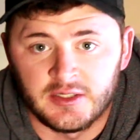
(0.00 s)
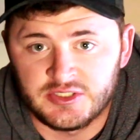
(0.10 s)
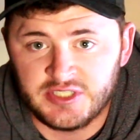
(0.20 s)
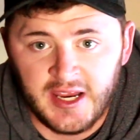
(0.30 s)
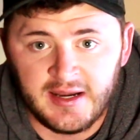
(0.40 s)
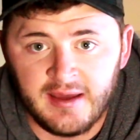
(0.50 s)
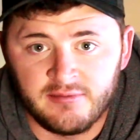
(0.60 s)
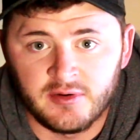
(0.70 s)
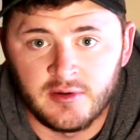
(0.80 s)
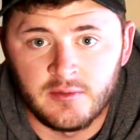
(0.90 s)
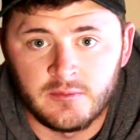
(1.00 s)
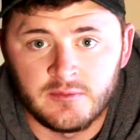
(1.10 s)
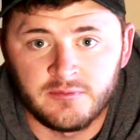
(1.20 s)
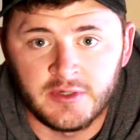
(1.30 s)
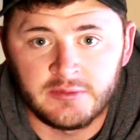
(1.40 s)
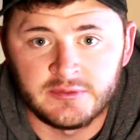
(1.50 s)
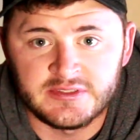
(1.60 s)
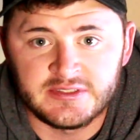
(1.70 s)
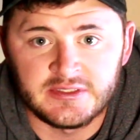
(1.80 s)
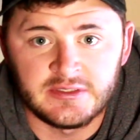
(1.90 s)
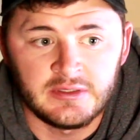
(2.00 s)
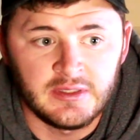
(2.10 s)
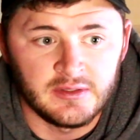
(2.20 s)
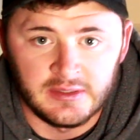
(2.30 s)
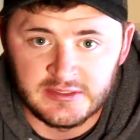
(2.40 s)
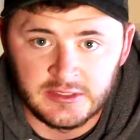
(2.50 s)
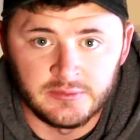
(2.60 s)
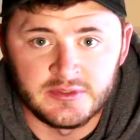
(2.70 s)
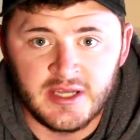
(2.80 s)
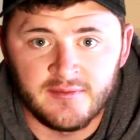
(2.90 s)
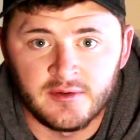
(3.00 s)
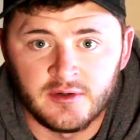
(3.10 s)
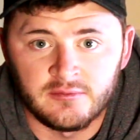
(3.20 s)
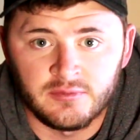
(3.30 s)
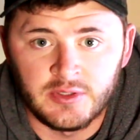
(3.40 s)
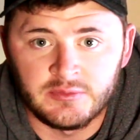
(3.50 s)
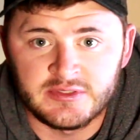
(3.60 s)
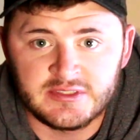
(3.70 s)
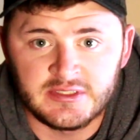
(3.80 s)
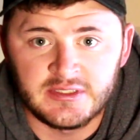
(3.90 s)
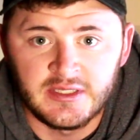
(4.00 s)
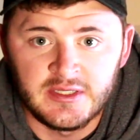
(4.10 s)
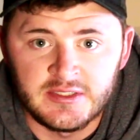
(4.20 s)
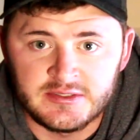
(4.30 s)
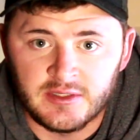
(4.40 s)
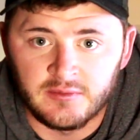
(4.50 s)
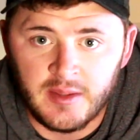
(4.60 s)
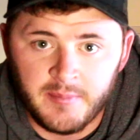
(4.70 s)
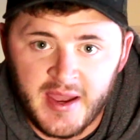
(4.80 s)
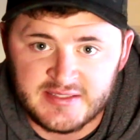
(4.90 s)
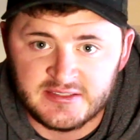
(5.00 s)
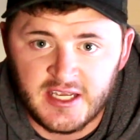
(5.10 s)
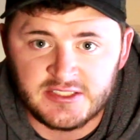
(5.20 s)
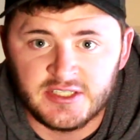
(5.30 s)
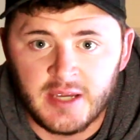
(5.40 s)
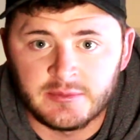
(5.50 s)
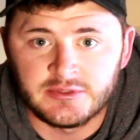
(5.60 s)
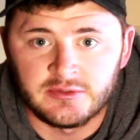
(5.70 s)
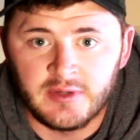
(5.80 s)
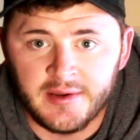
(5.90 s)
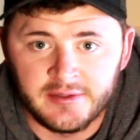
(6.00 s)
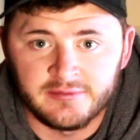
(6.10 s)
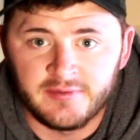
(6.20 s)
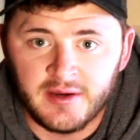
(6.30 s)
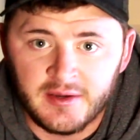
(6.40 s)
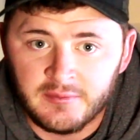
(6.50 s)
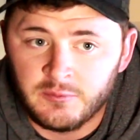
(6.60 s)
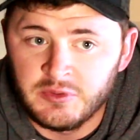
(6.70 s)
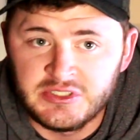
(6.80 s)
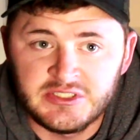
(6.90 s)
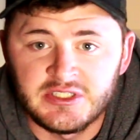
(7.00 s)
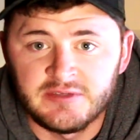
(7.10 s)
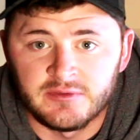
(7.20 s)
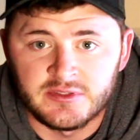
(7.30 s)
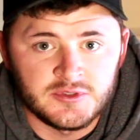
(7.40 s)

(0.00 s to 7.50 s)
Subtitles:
Shad have their own frequency, these lures have their own frequency, so bass is actually able to identify which is different.